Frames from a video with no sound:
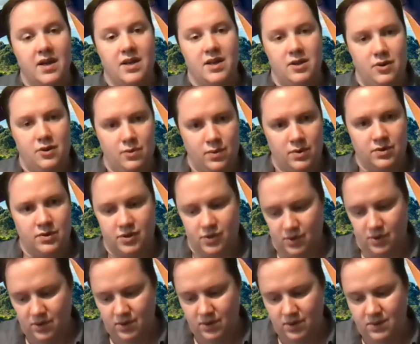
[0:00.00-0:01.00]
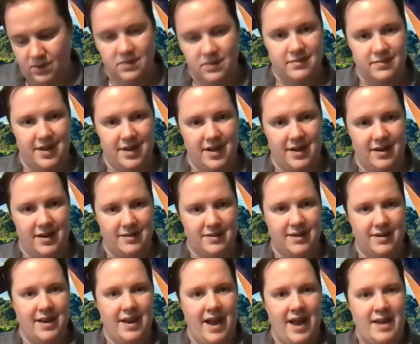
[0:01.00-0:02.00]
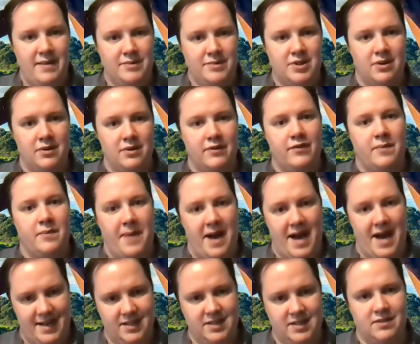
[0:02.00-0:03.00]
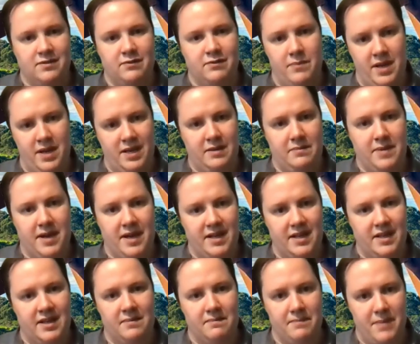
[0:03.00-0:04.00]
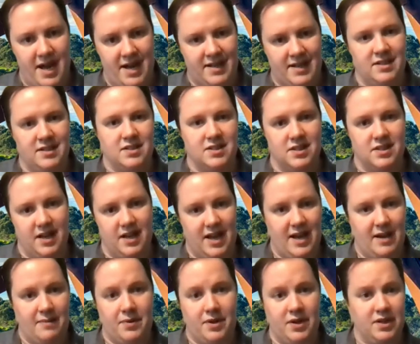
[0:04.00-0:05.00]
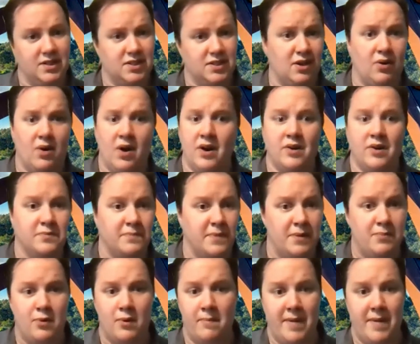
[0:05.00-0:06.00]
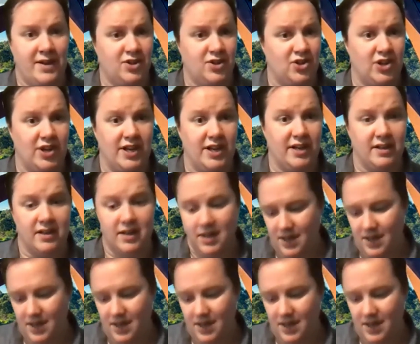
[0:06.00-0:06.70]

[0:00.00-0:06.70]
You will aim to look for patterns of meaning making and patterns that are happening. So a lot of people mentioning,